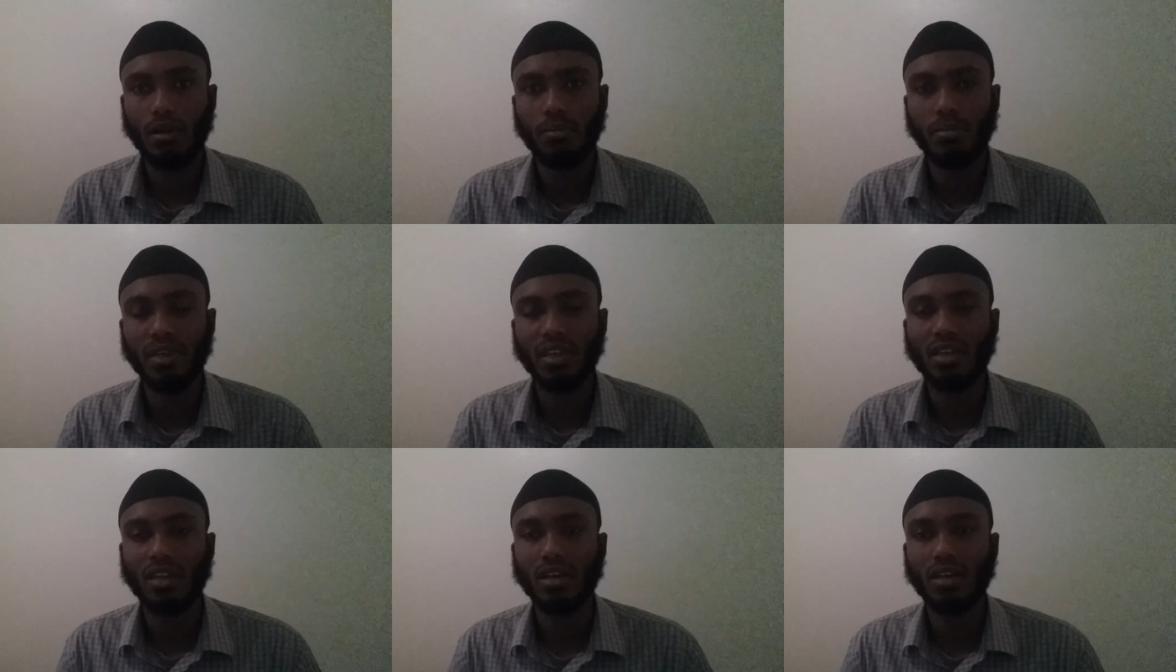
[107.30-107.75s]

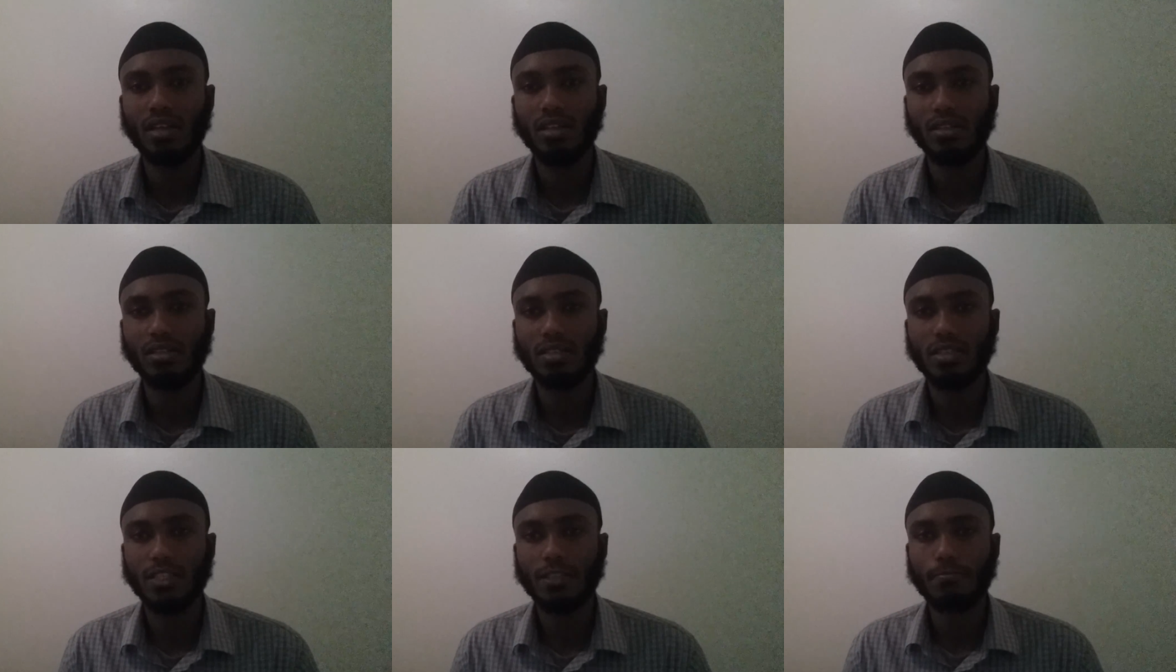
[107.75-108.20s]

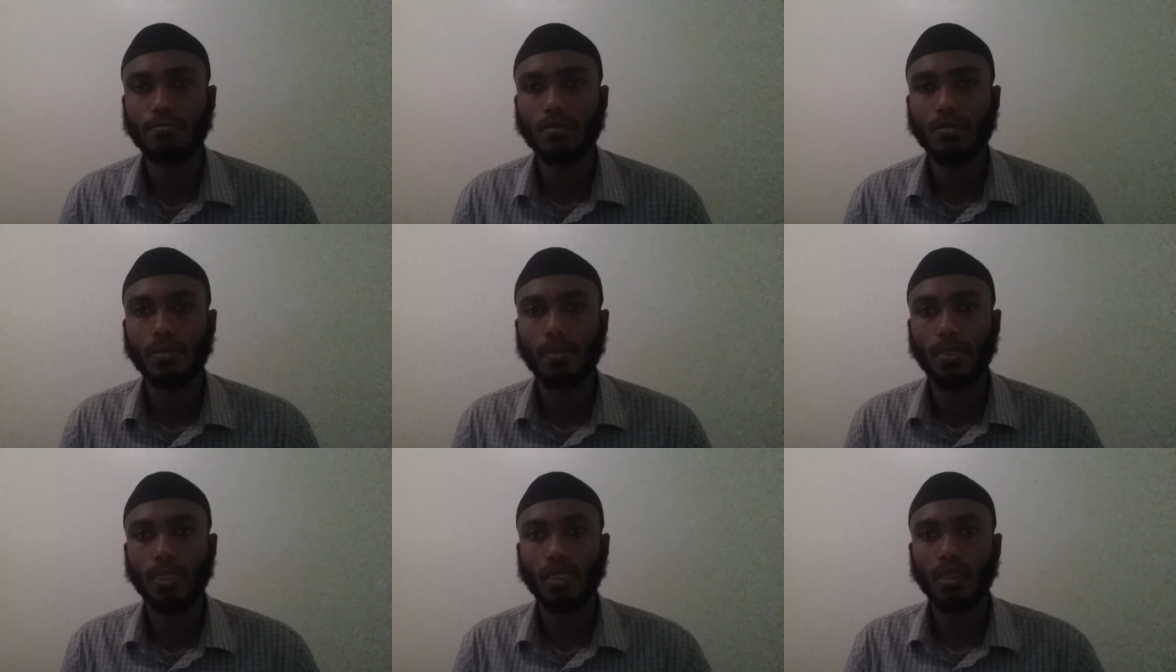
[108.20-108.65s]
Because,
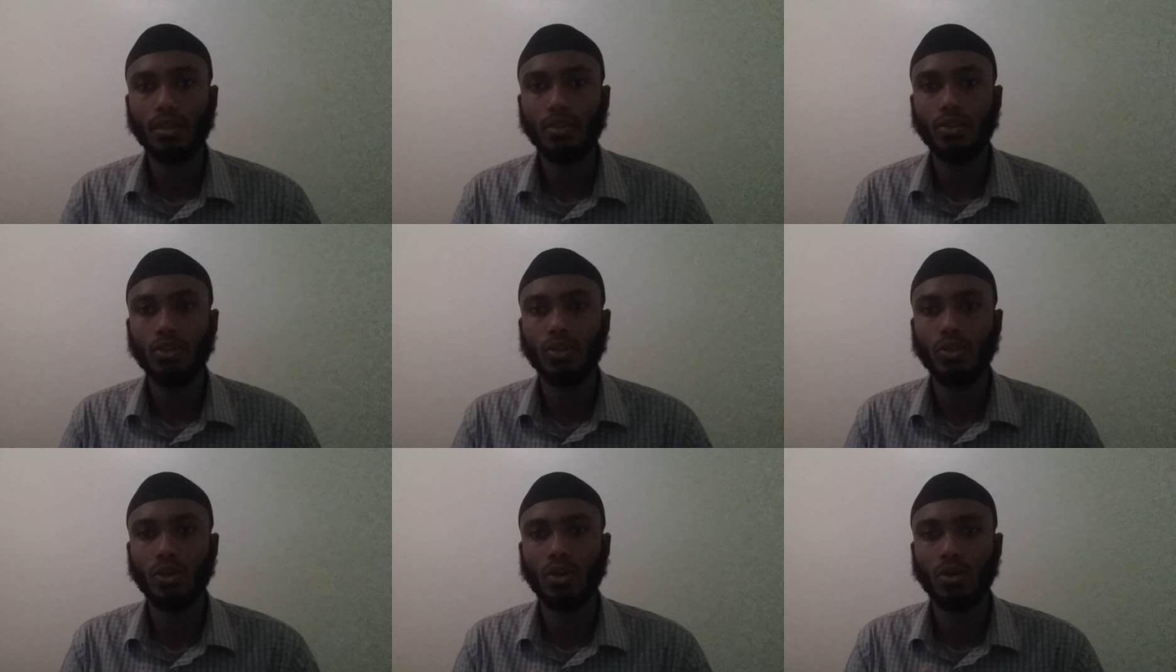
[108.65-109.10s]

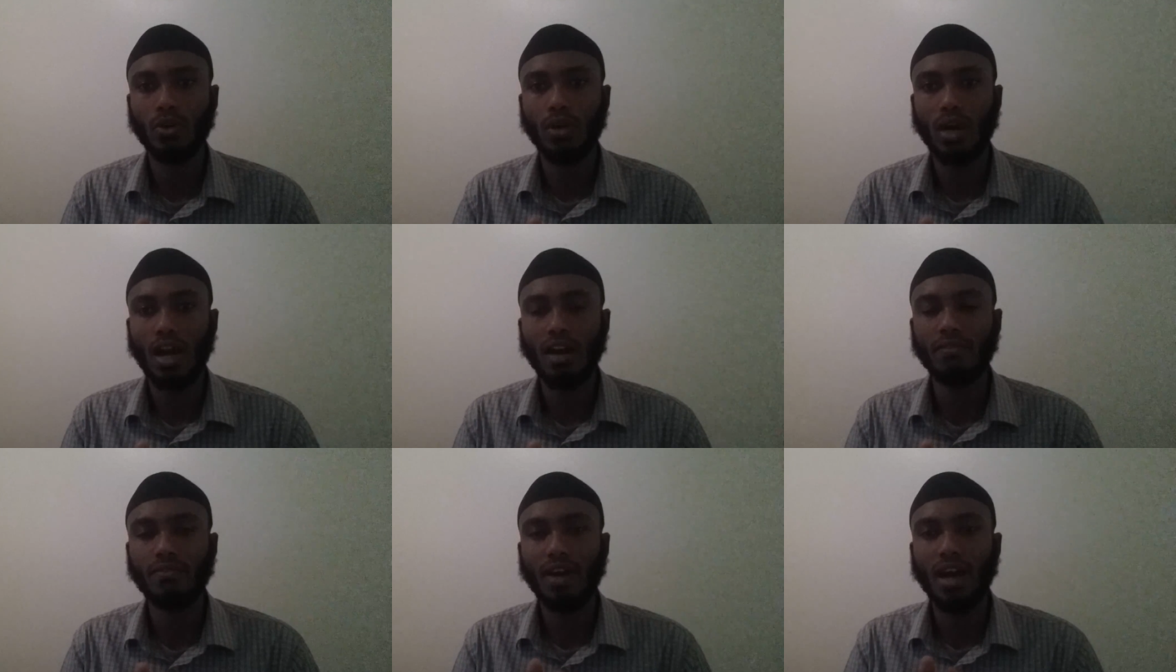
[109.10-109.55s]

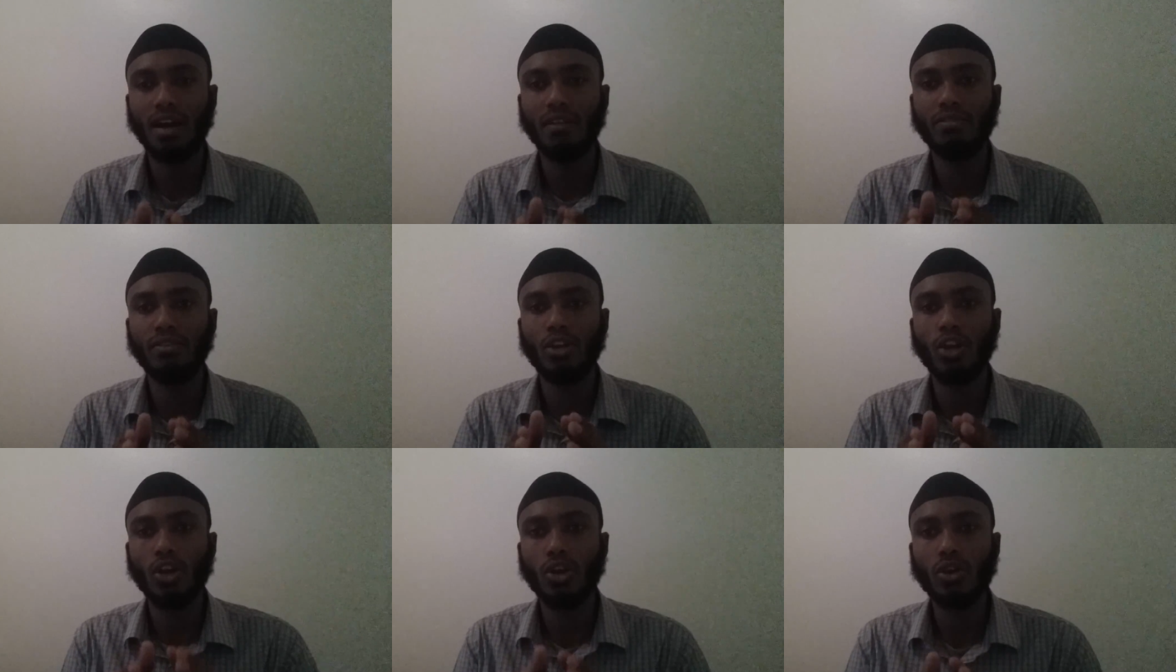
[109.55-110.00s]

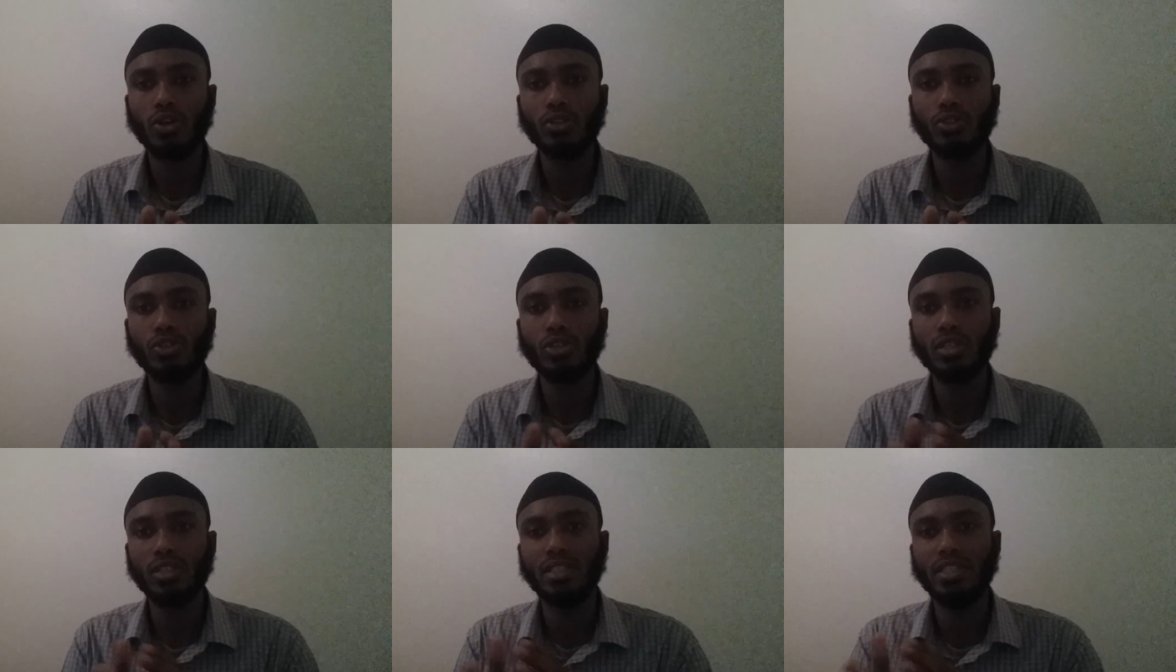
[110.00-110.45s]
I've
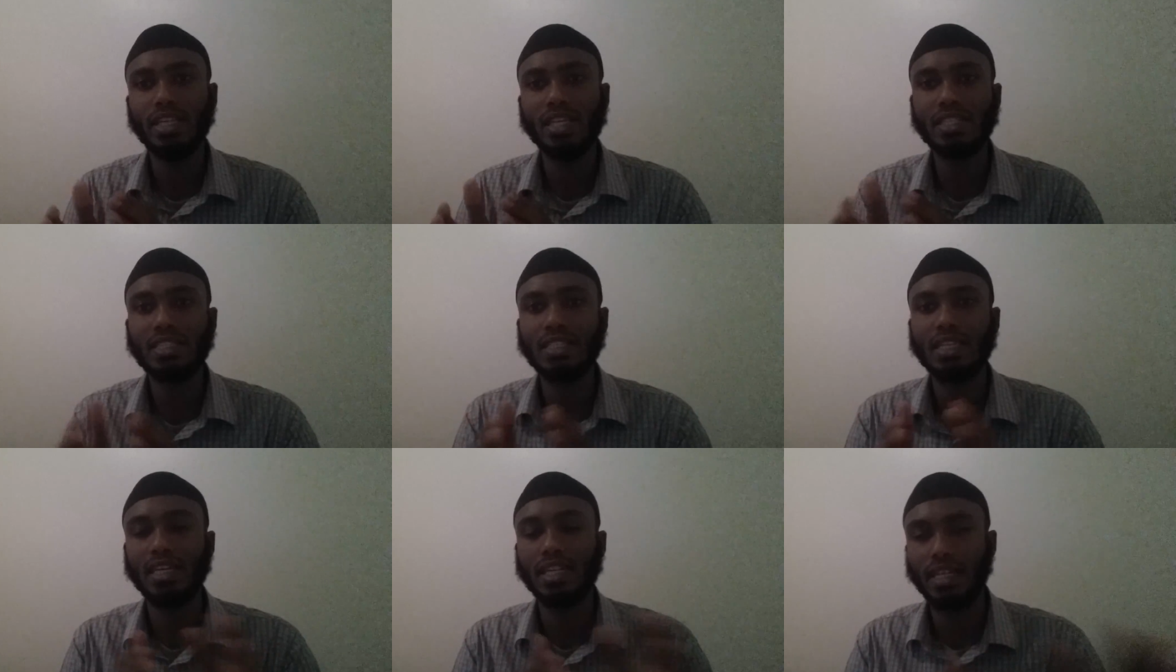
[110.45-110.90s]
learned to
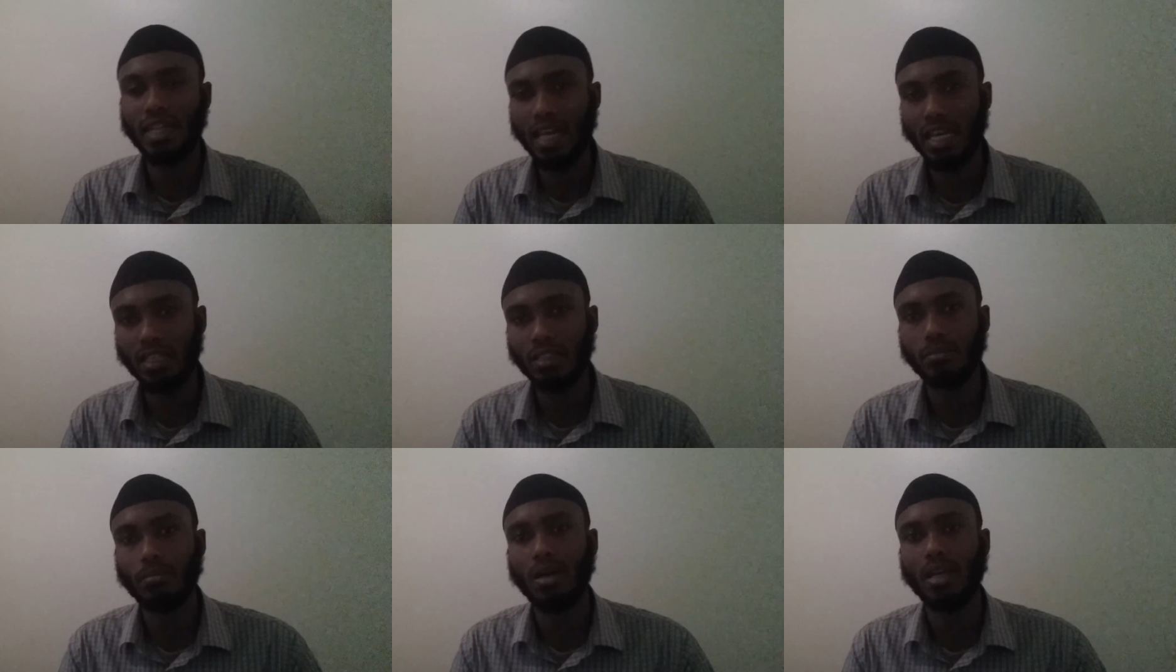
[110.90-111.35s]
disconnect